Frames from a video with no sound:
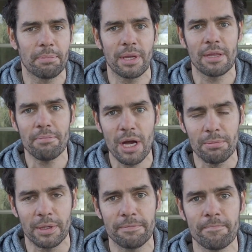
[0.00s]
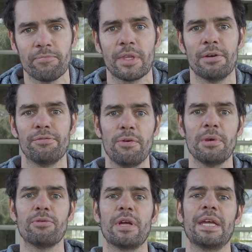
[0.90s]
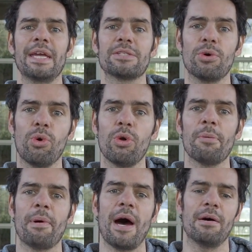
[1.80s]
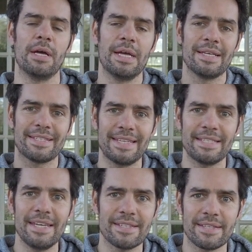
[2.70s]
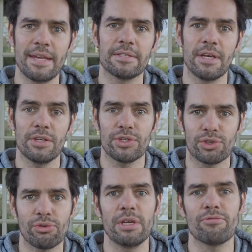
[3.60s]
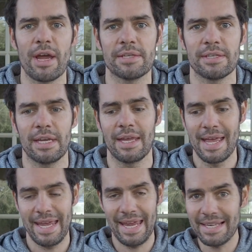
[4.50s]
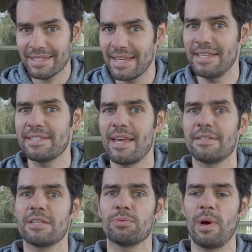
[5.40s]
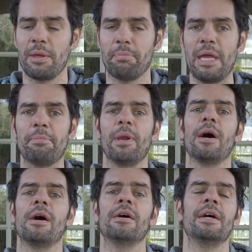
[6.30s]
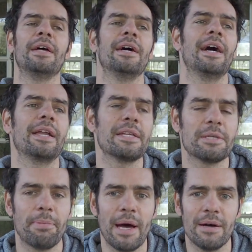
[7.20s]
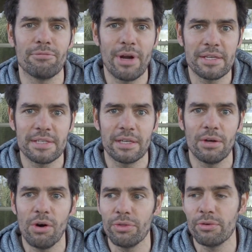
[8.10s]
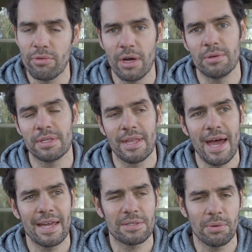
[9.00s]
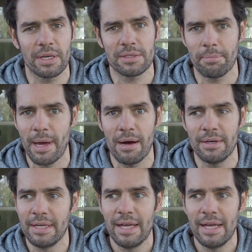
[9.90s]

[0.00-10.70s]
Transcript: But at the moment, Formula E is all about city centre street racing, in city centres where the people are, and it's about racing on the roads, and that is what it's about.